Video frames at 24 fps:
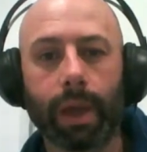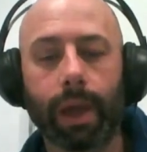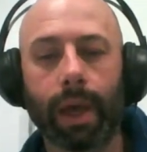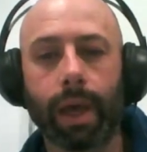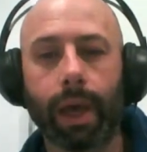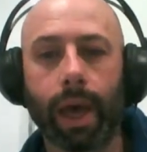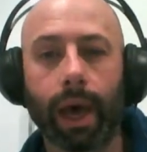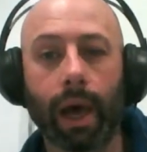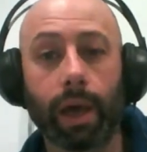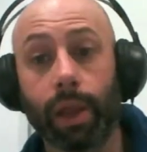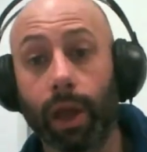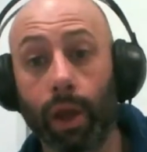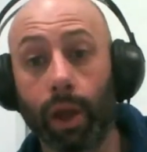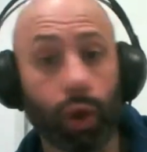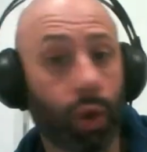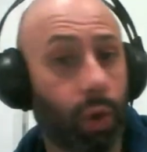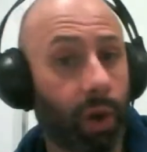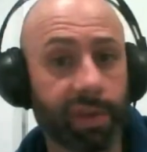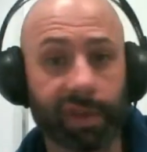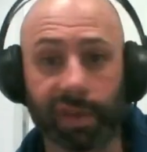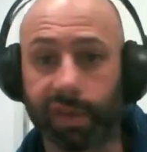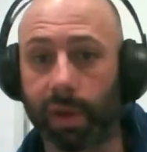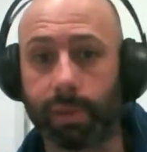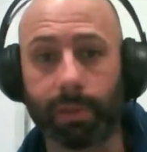They
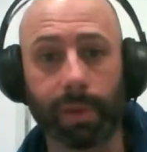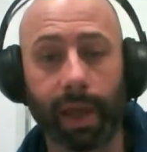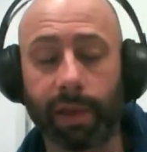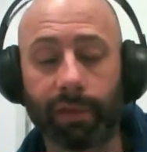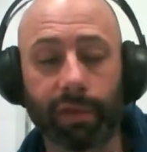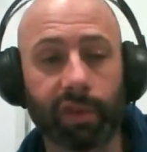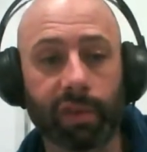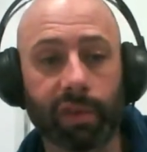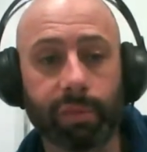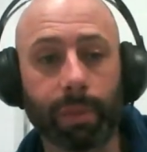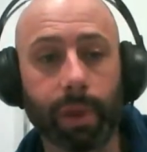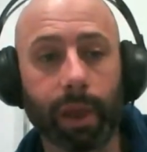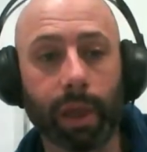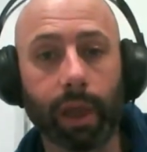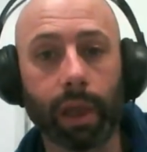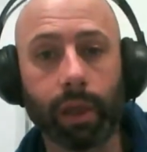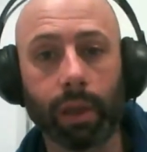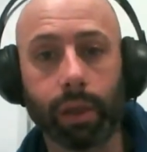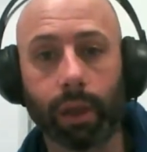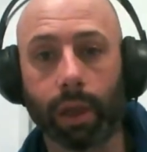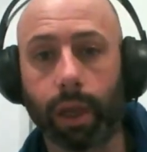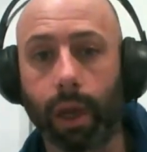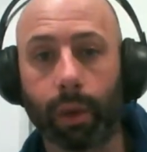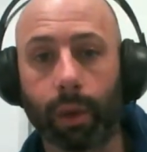always seem to have a spare,
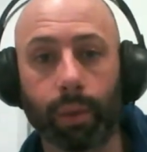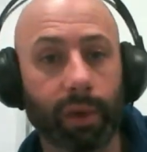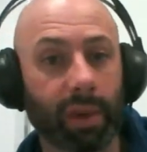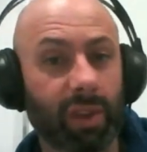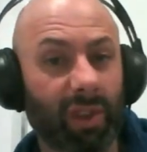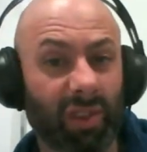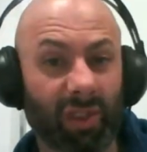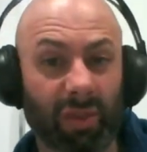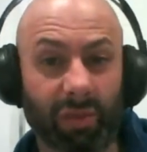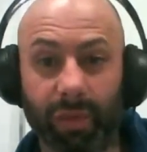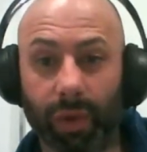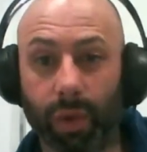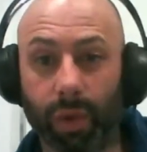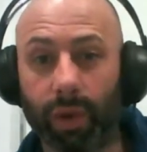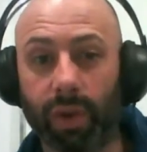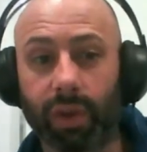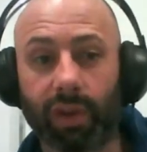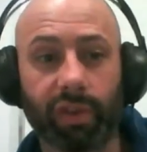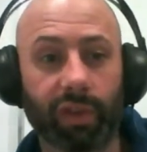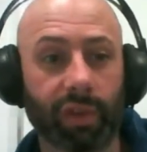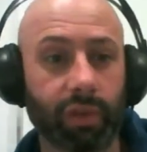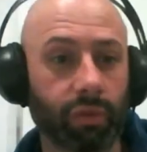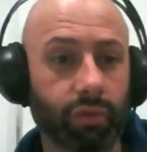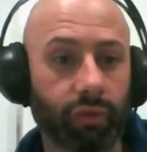whether it's
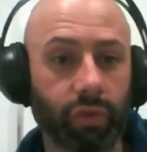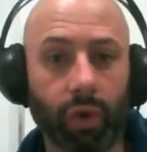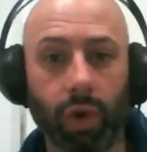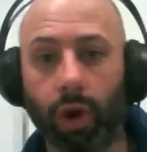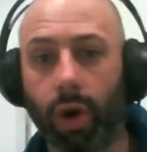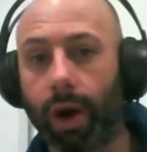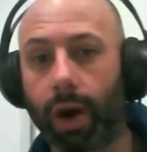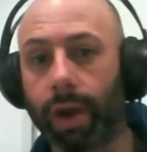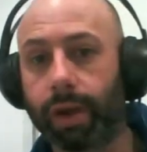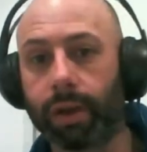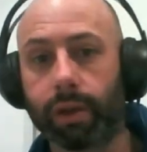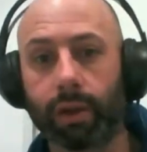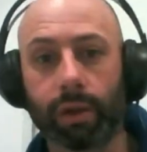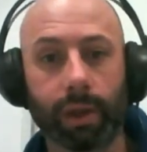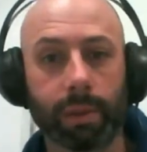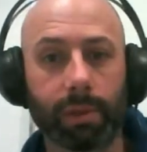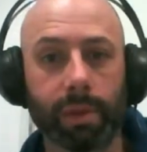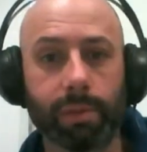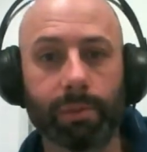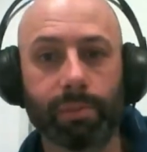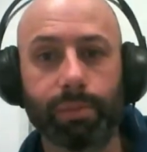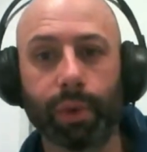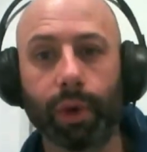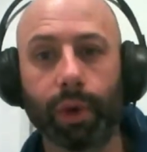Ferguson, Wright,
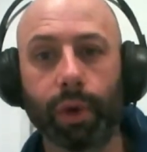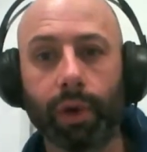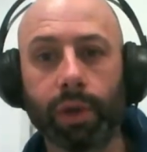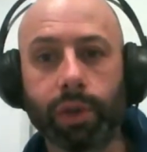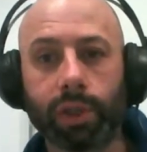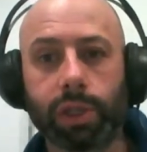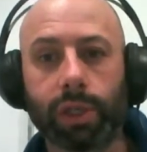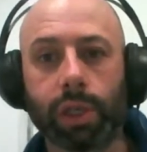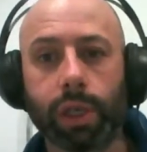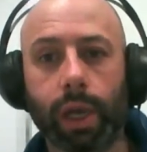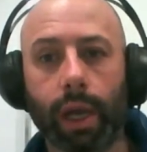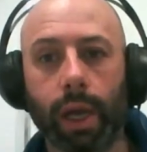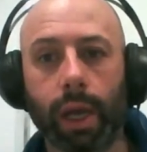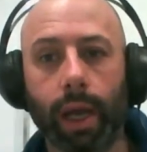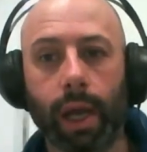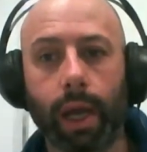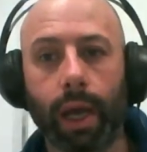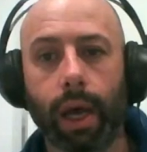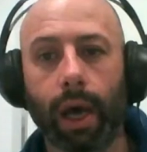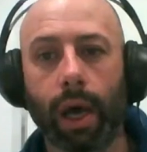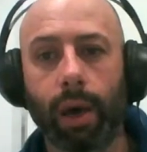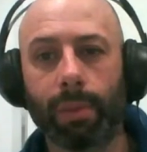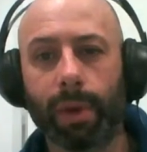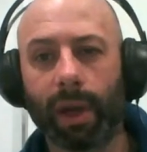Libby Birch.
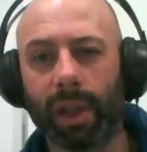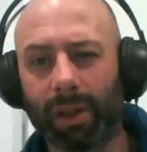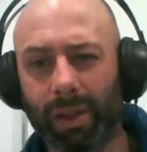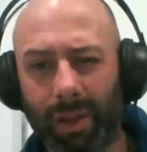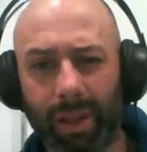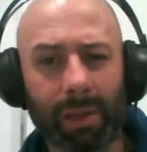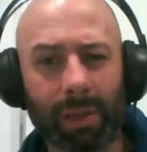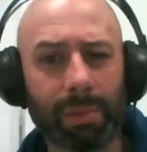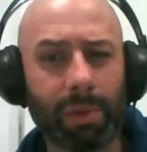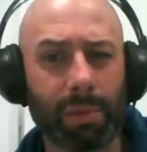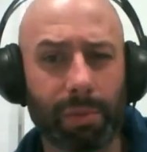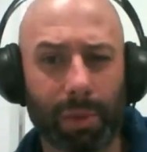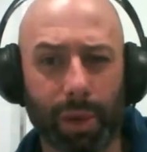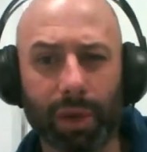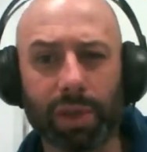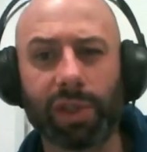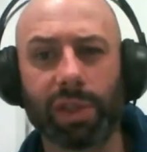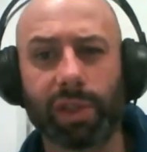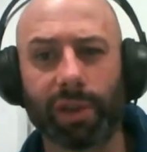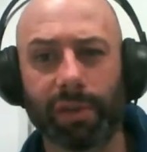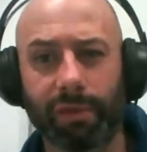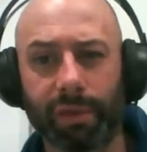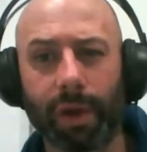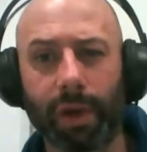I mean, Libby Birch
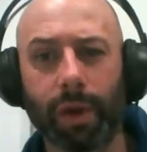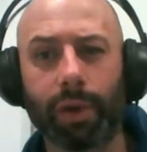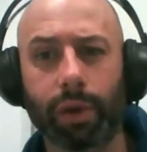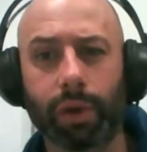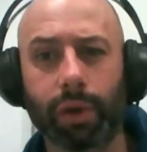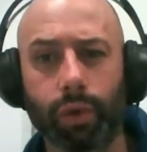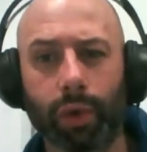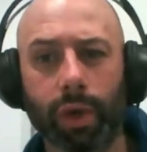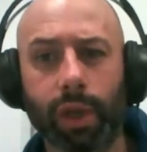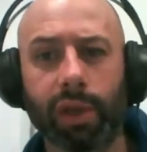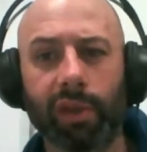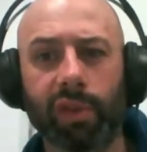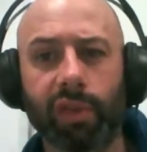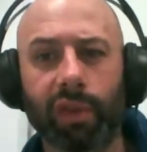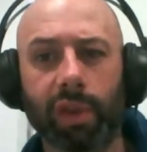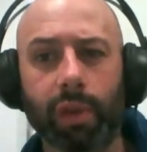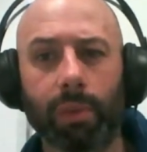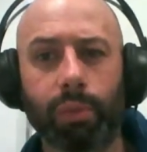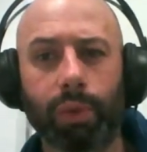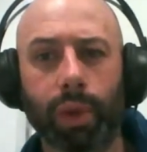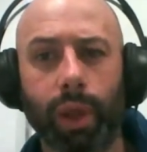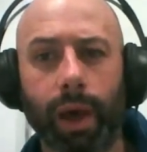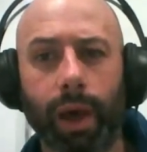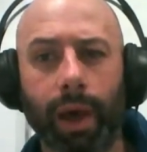is a very good
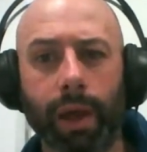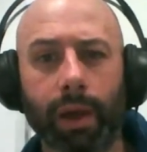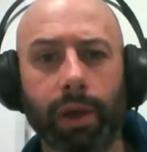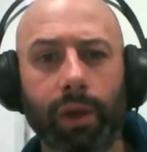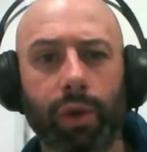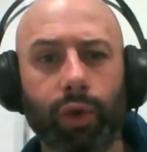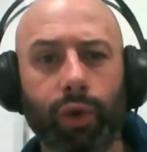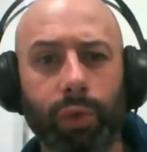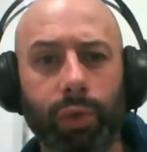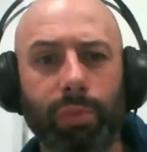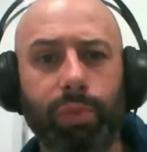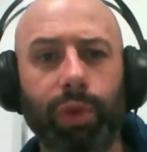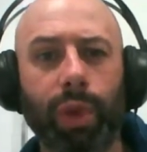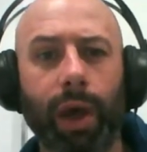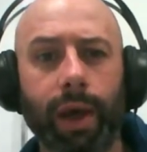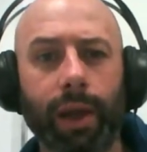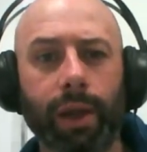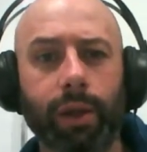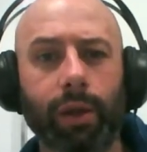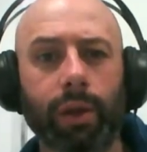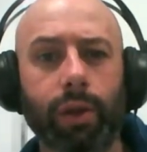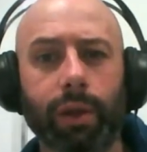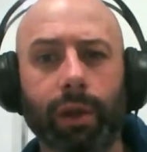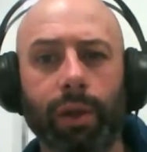intercept player and
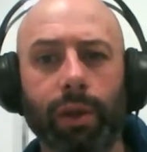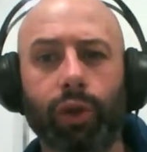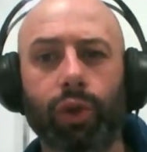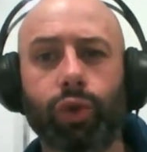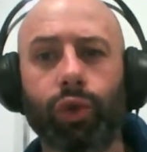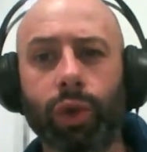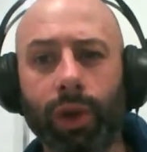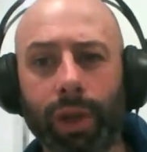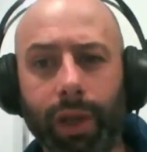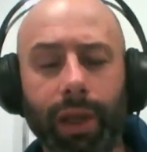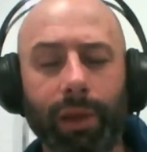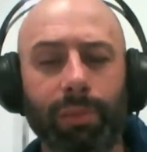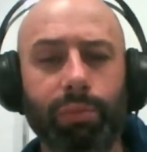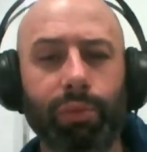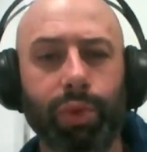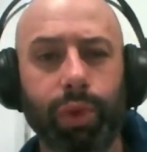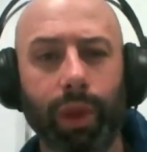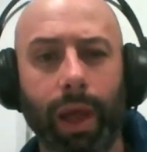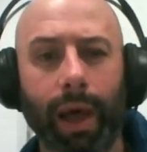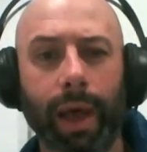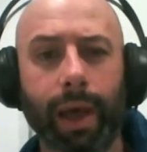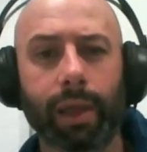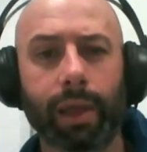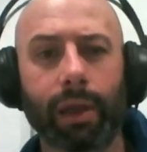good at
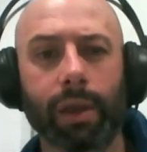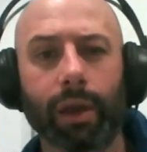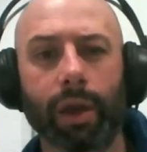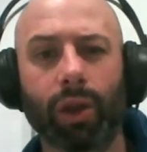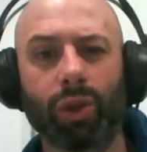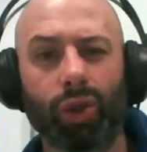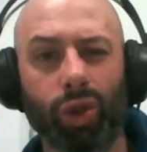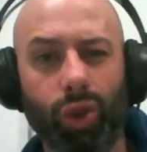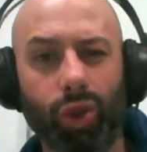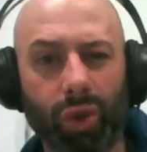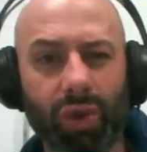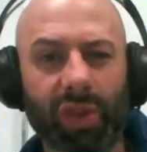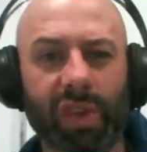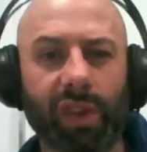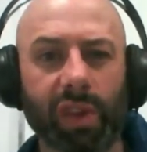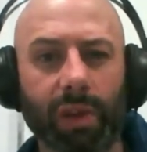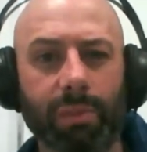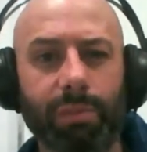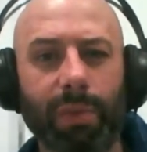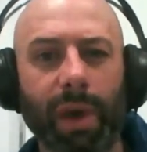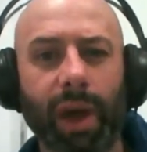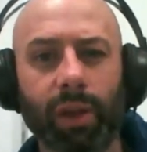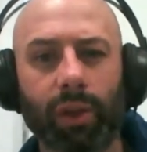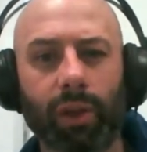playing a loose in the
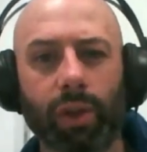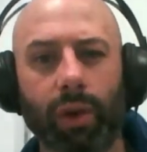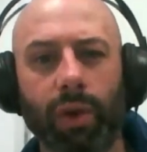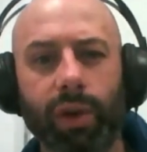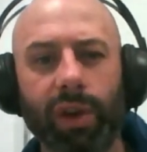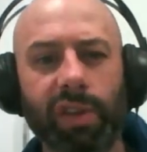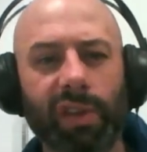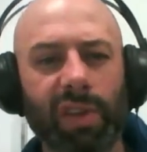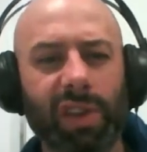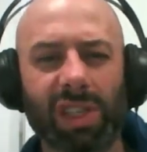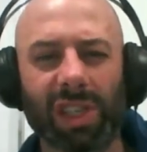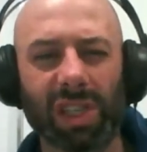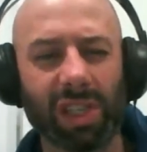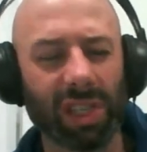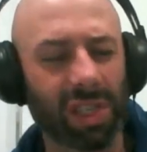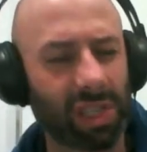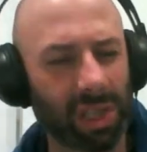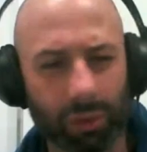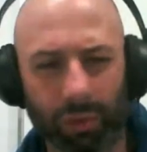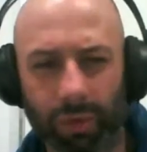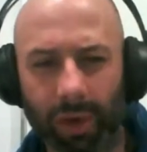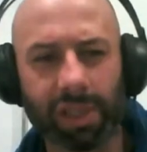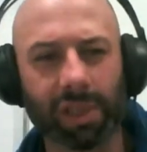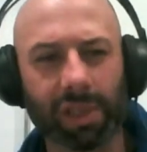back line, isn't she?
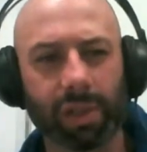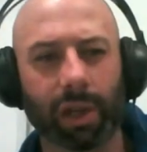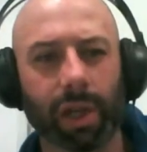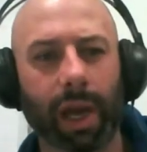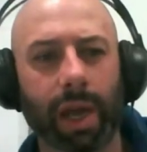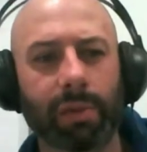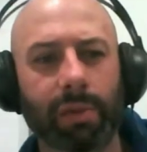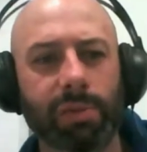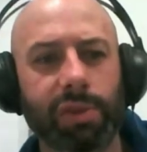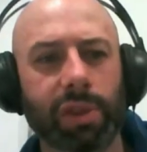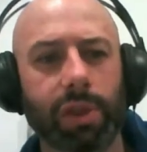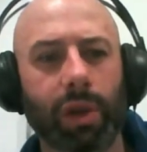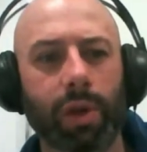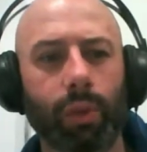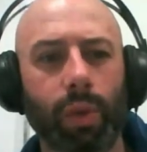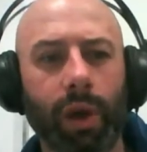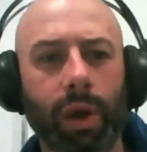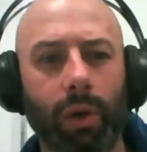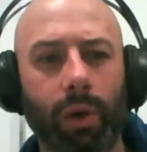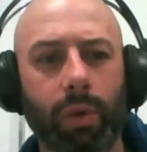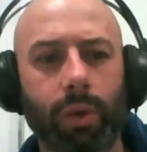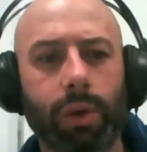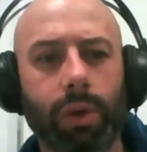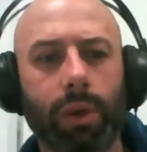She reads the game so
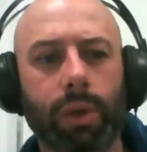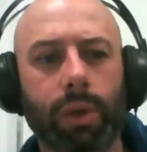well.